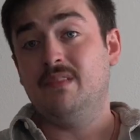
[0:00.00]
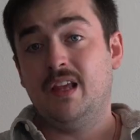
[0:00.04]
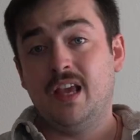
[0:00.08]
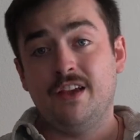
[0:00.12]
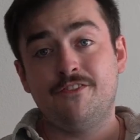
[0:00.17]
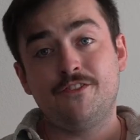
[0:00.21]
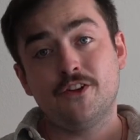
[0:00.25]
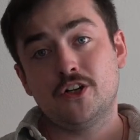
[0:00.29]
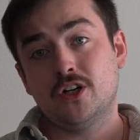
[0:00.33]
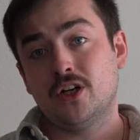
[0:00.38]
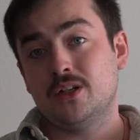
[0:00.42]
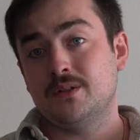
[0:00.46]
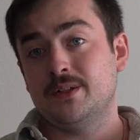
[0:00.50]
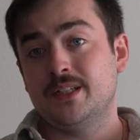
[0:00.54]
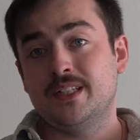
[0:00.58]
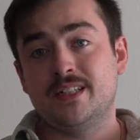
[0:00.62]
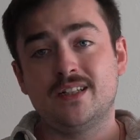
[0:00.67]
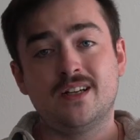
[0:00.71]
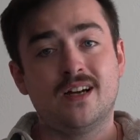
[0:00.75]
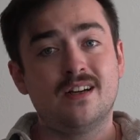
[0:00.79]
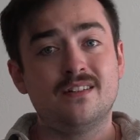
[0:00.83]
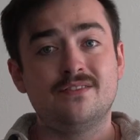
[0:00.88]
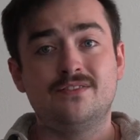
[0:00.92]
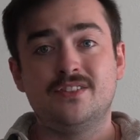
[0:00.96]
If you're already
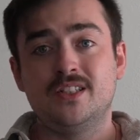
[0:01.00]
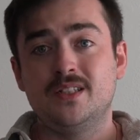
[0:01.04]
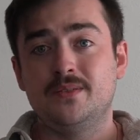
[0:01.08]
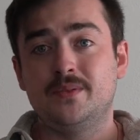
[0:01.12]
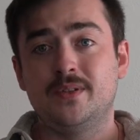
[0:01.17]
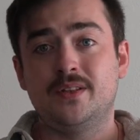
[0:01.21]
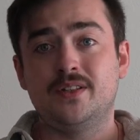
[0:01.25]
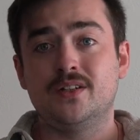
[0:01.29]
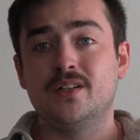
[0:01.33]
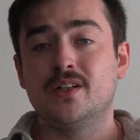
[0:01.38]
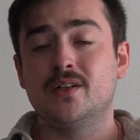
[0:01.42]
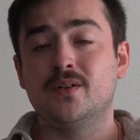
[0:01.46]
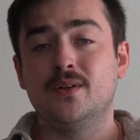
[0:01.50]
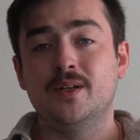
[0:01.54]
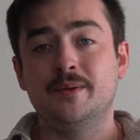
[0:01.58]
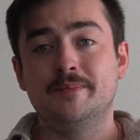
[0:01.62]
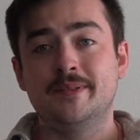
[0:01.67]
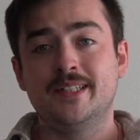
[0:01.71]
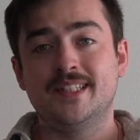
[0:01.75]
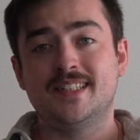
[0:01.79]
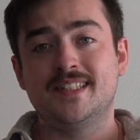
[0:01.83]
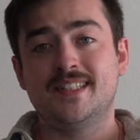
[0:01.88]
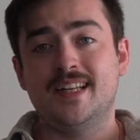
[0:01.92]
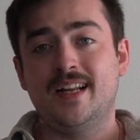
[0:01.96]
confident with your
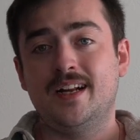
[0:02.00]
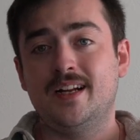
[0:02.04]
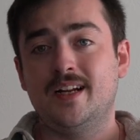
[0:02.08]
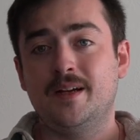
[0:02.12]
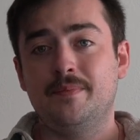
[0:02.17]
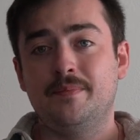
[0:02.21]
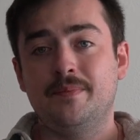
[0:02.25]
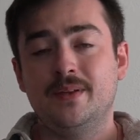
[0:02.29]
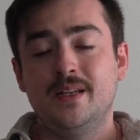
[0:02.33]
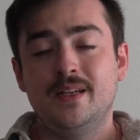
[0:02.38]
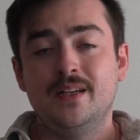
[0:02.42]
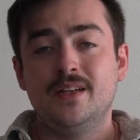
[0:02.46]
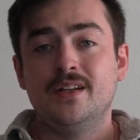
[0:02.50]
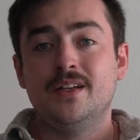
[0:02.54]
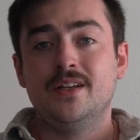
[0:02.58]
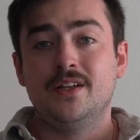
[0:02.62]
equipment setup,